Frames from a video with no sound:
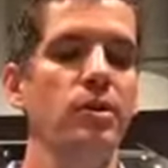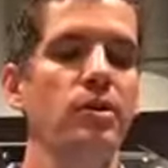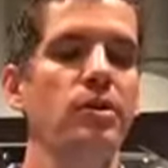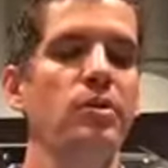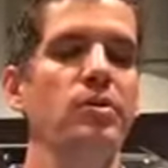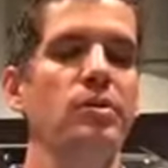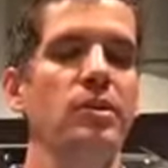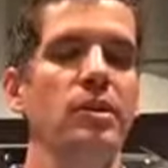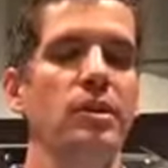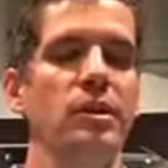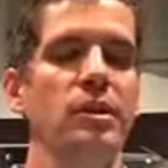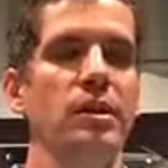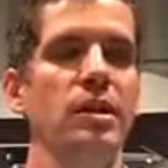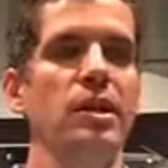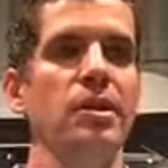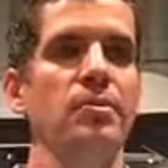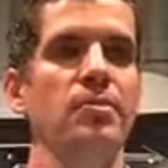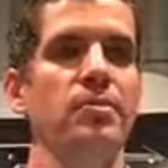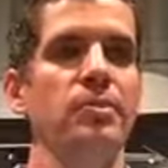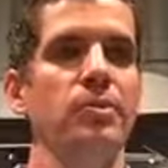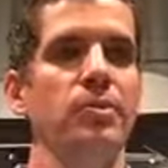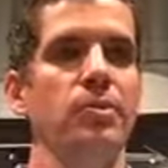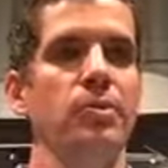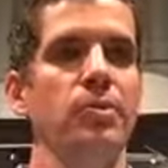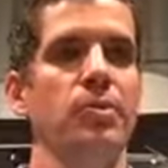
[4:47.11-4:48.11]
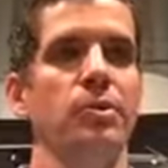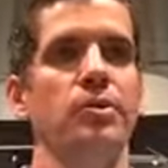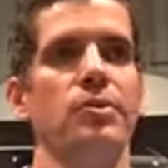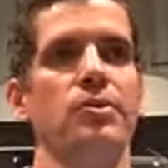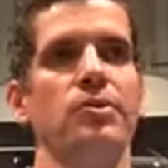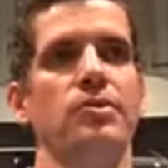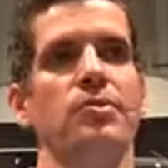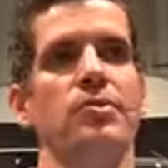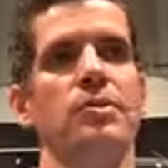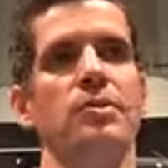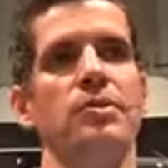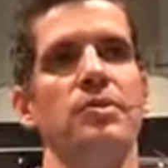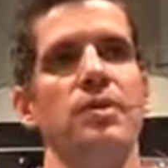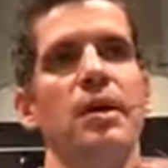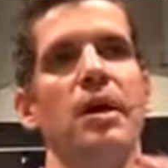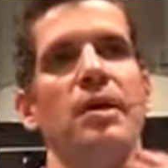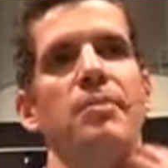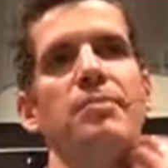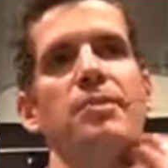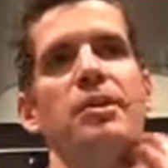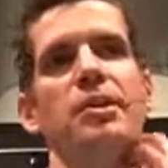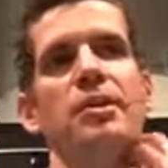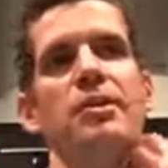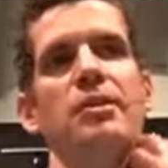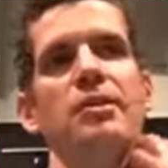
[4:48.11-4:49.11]
you to keep words. What does that
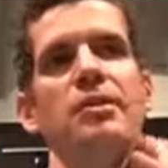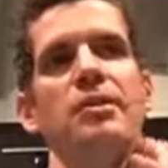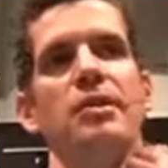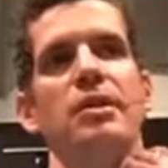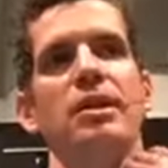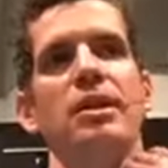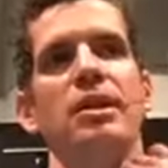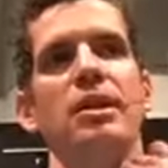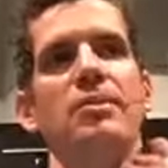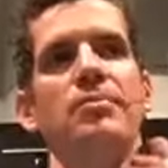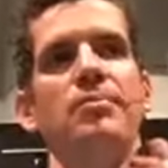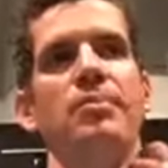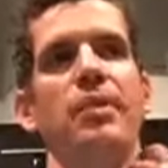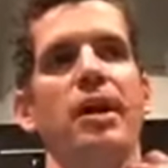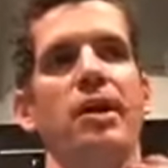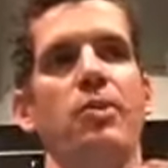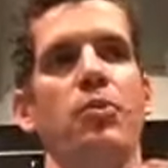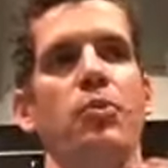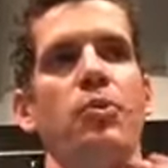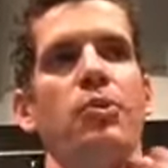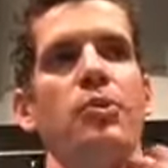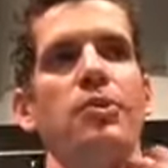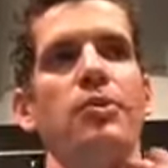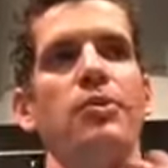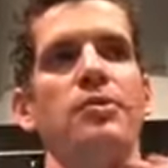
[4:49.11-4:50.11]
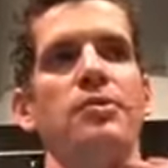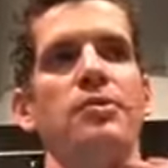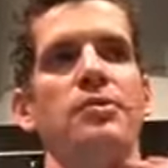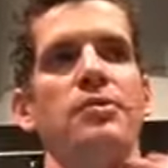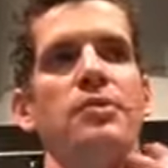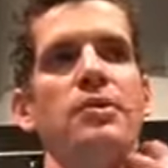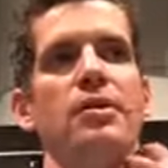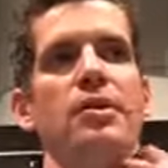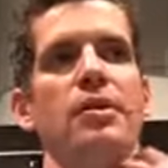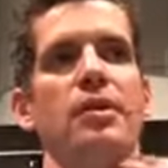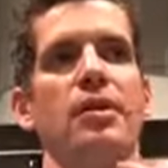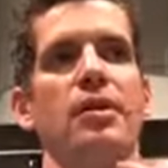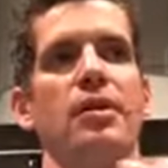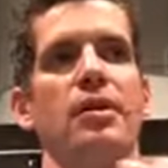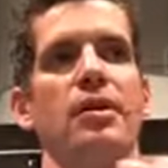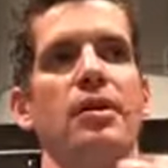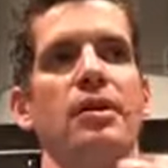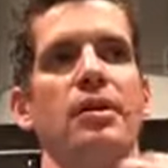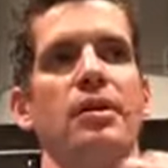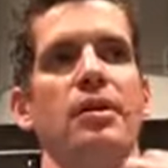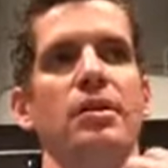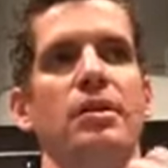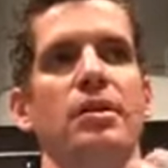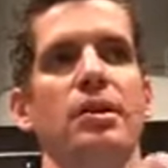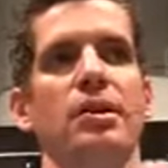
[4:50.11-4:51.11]
mean? Keep my words.
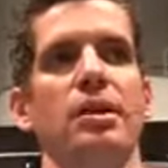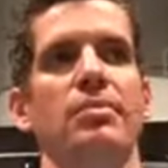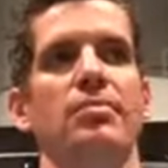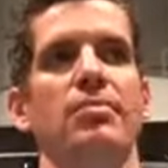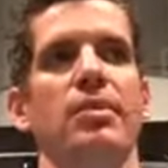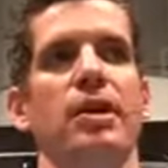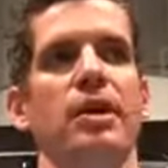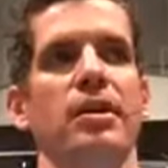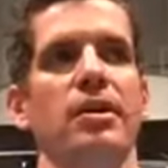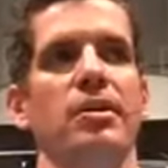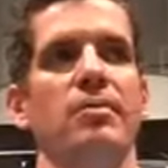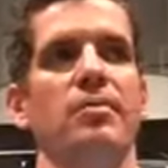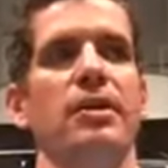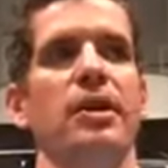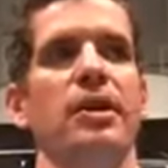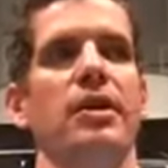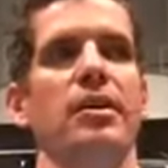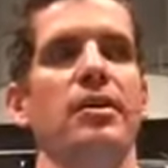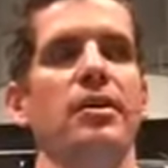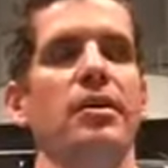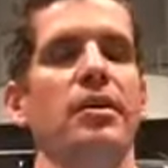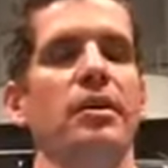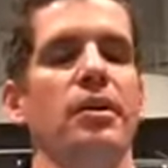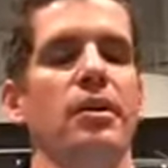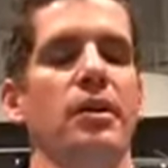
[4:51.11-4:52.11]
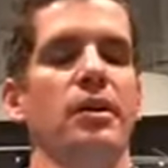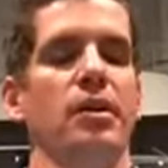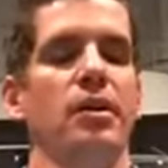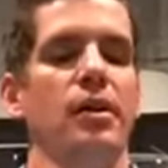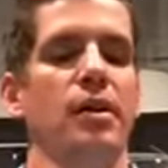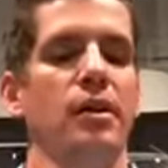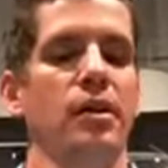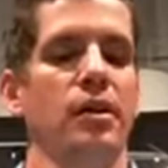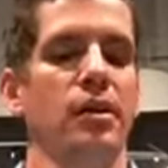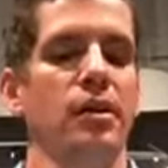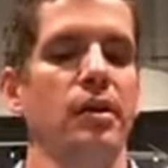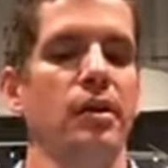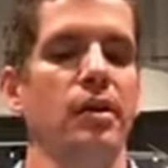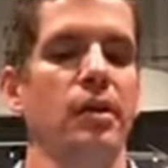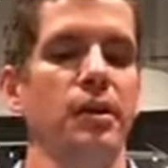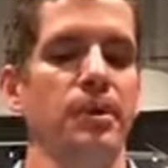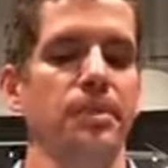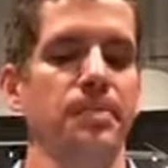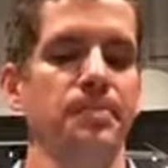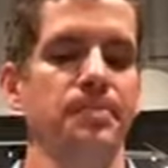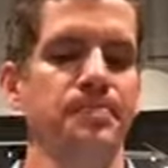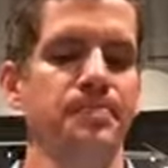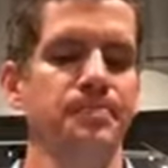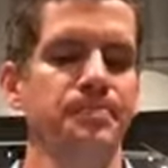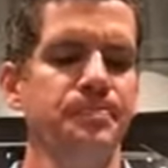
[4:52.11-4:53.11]
Keep my command.
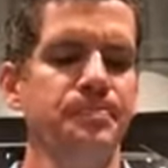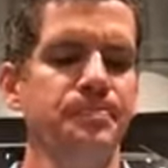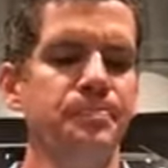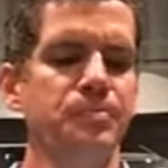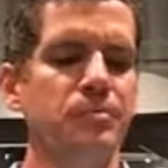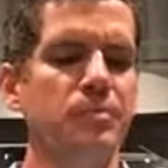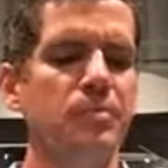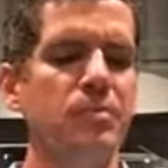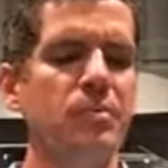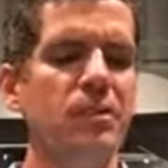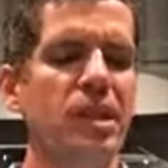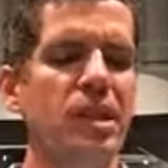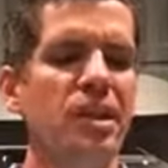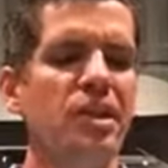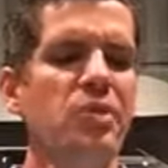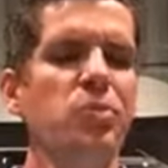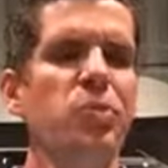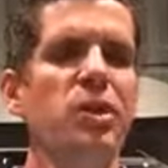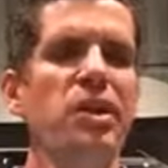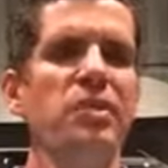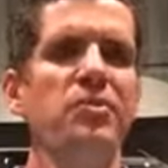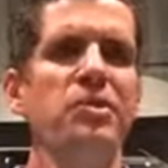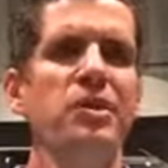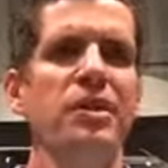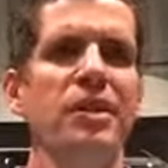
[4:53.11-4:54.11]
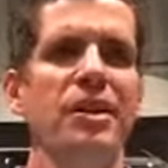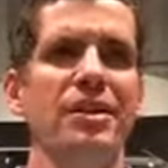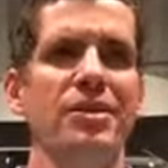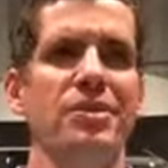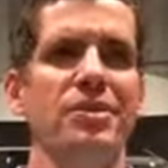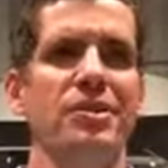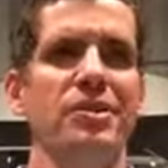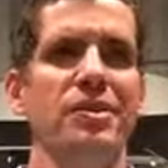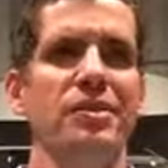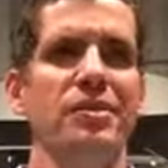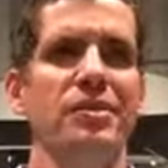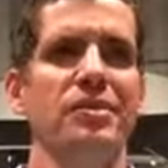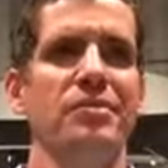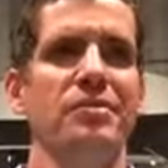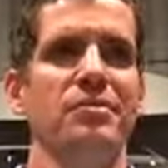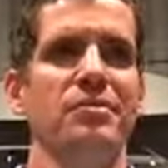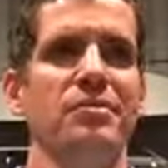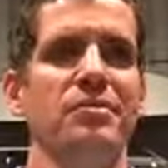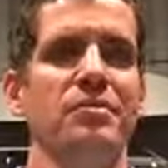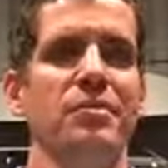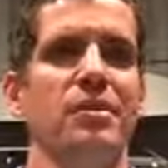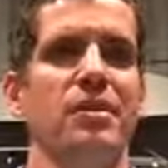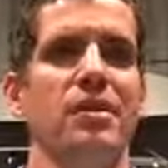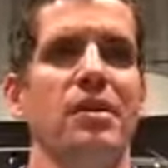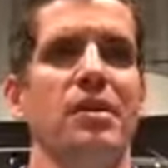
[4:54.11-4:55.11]
Um, in Revelation,
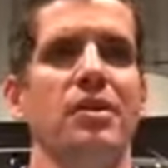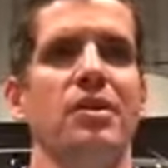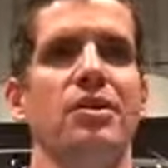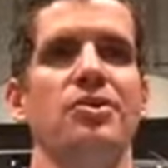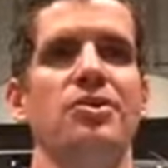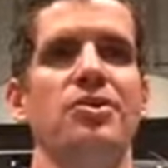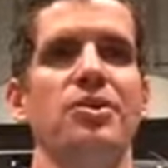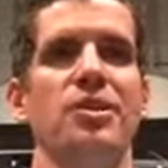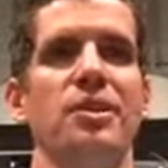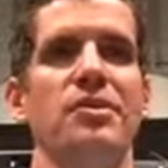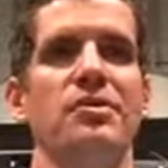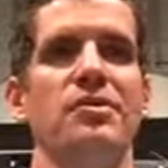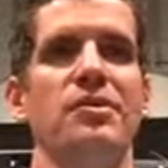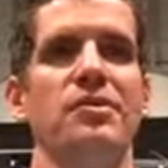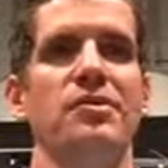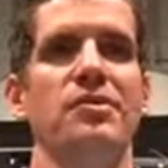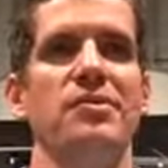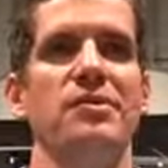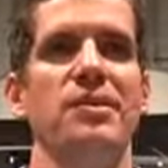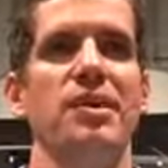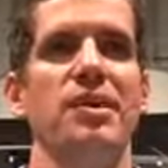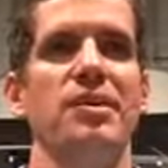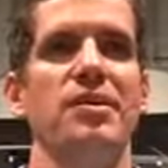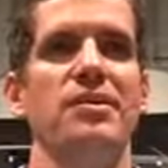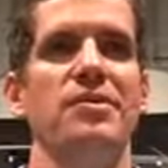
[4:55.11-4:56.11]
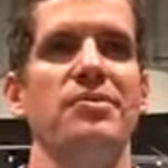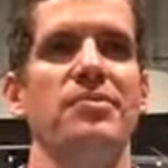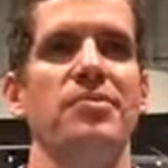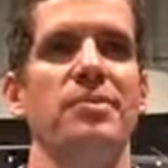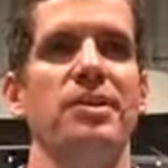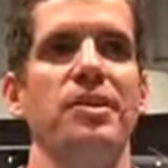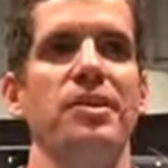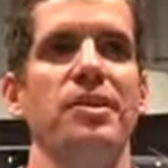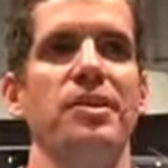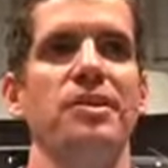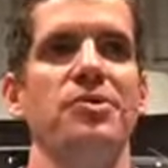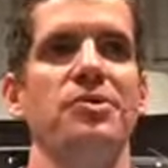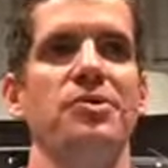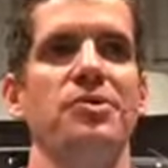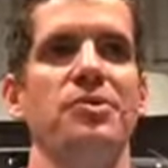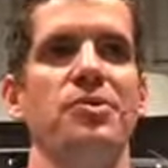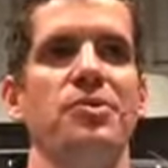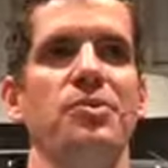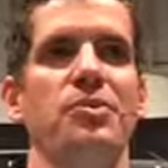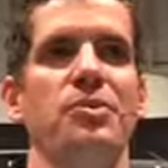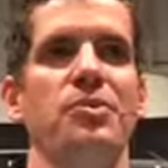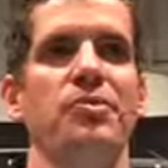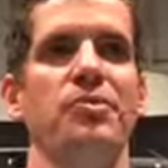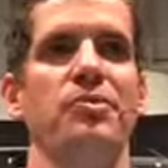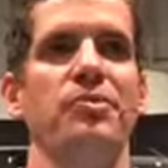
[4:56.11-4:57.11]
Jesus says, Because you
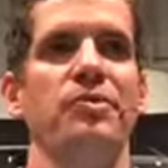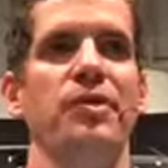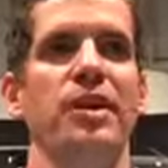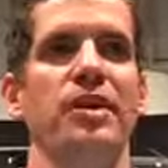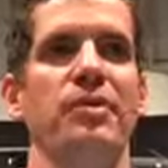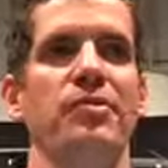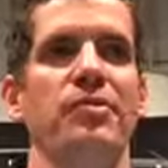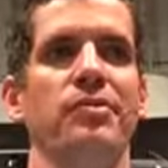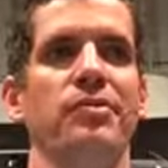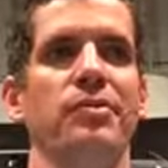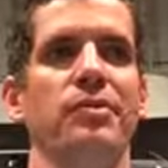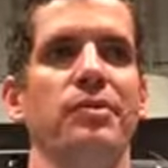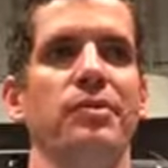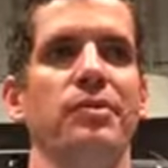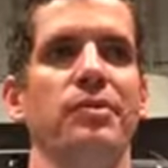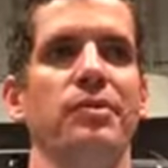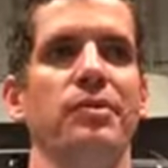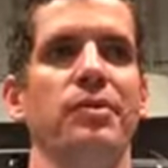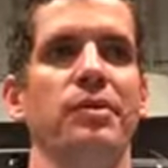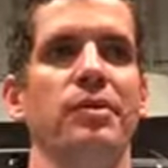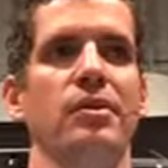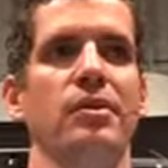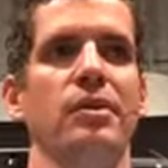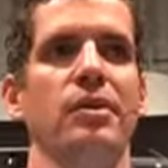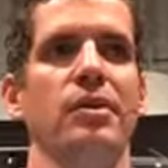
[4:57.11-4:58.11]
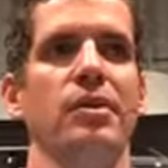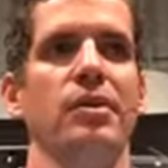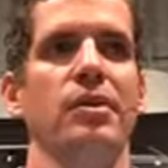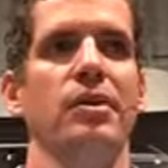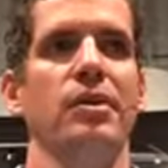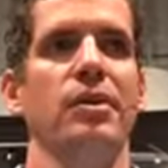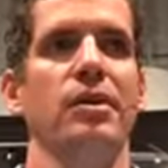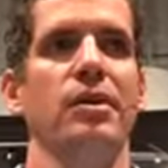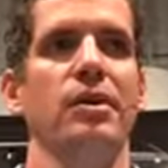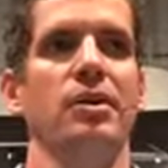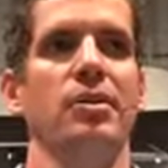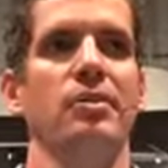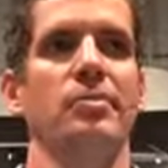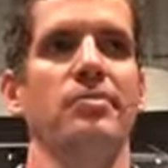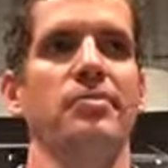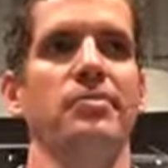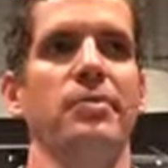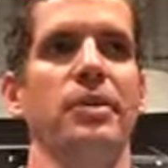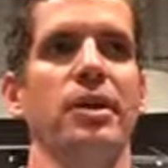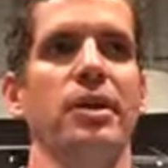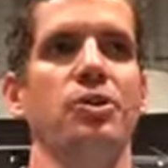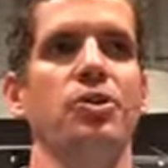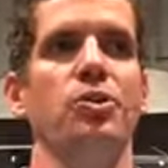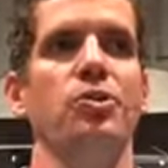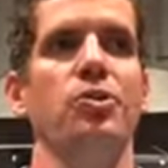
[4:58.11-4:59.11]
were faithful um,
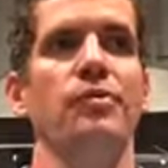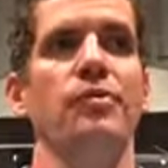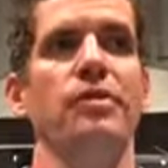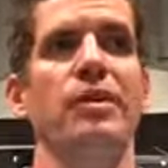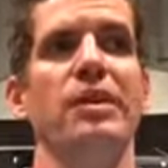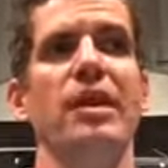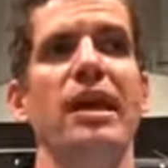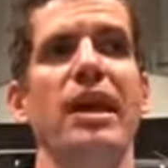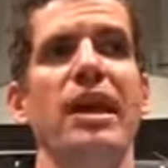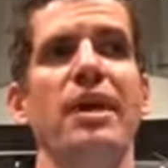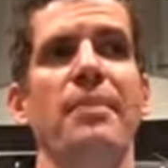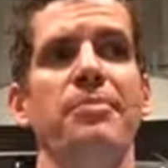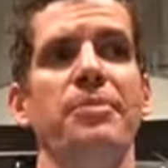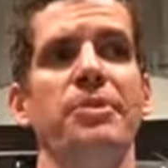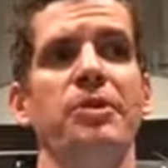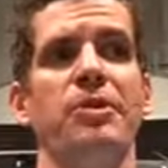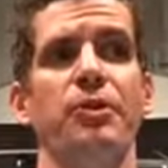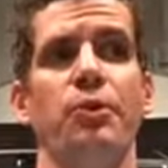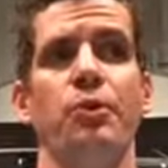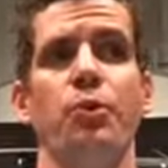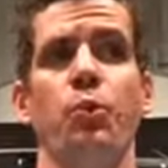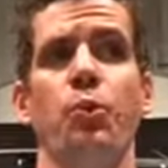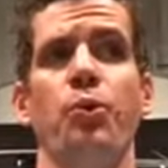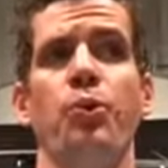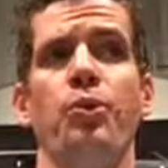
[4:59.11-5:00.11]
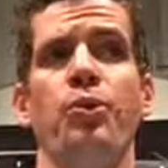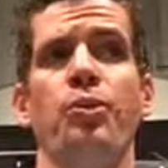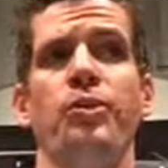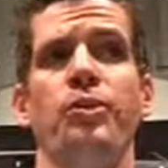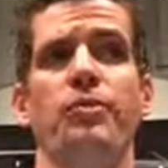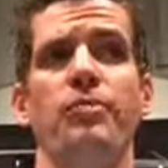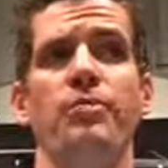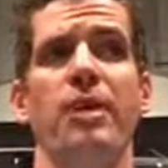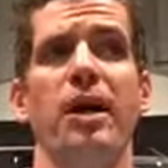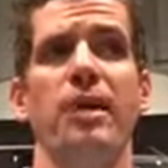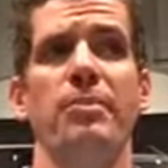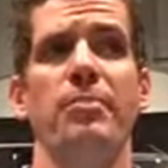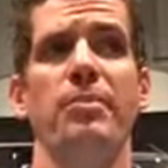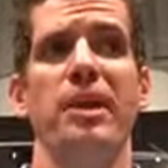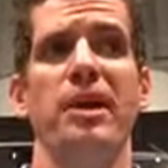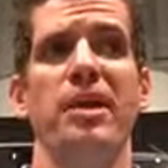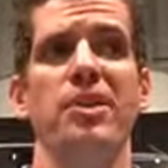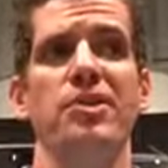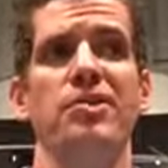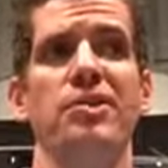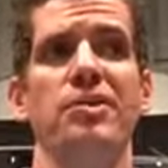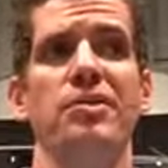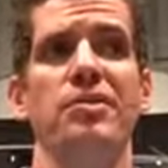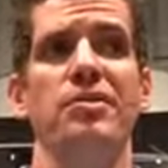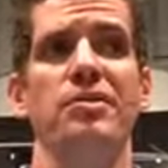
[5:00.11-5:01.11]
and you have kept the word of my
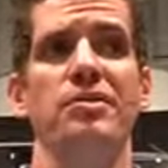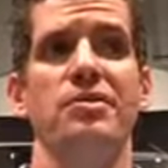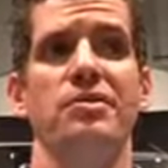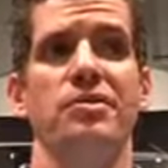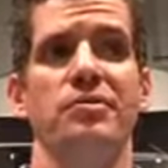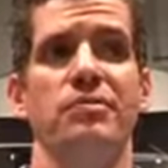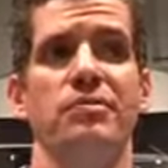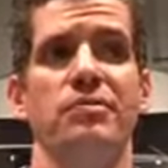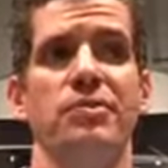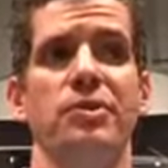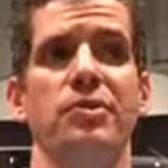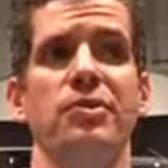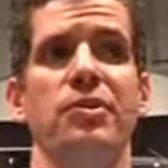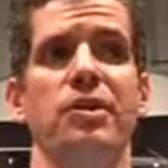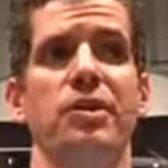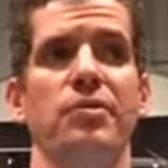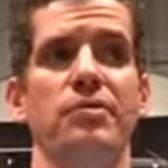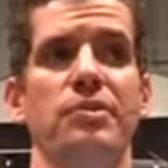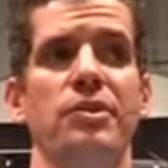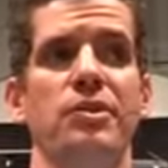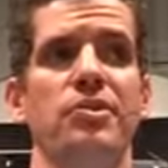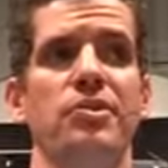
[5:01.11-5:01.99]
patience, Philadelphian